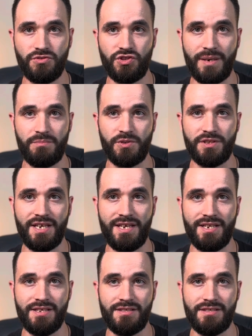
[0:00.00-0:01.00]
chapter 10,
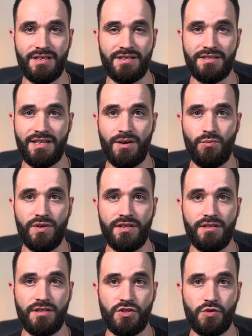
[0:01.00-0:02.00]
it says that
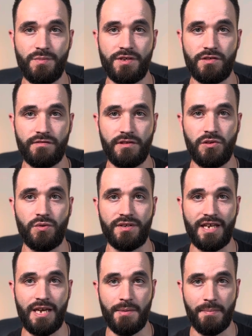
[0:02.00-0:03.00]
when the Spirit of the Lord
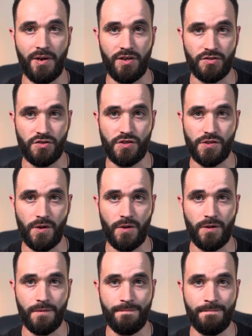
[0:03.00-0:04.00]
came upon
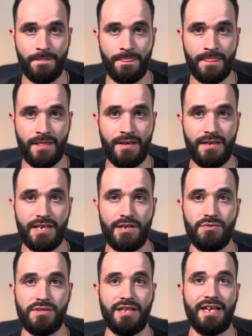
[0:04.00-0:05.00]
Saul, he
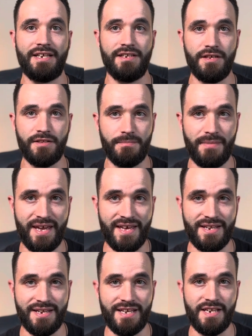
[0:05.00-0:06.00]
was like another
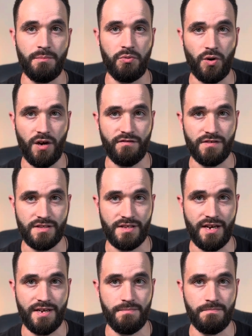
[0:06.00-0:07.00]
man and he
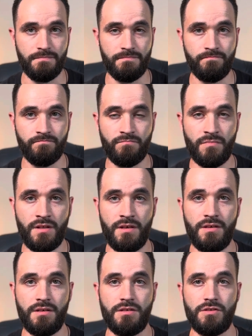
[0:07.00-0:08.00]
prophesied.
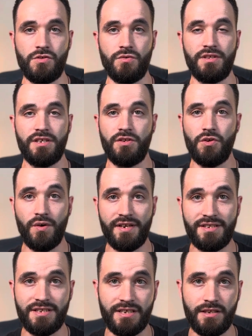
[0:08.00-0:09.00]
So the
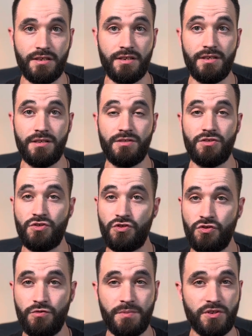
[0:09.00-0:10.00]
anointing
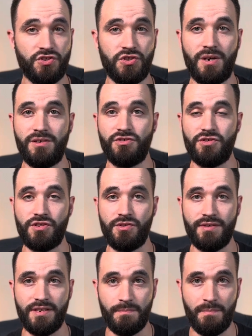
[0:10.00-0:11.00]
supercharges you.
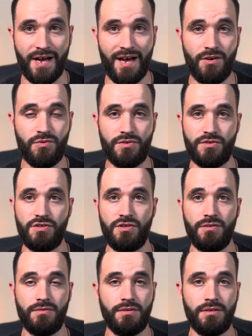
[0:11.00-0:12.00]
It empowers
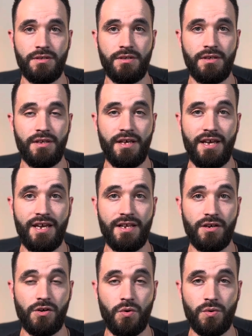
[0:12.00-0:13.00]
you. And
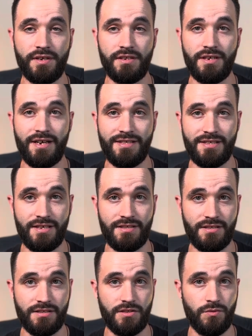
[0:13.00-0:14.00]
according to Isaiah
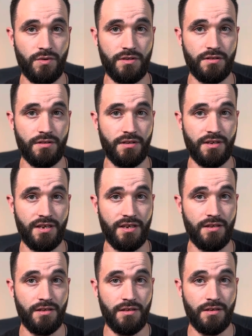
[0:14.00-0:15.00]
61,
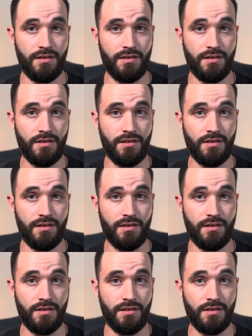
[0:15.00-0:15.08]
it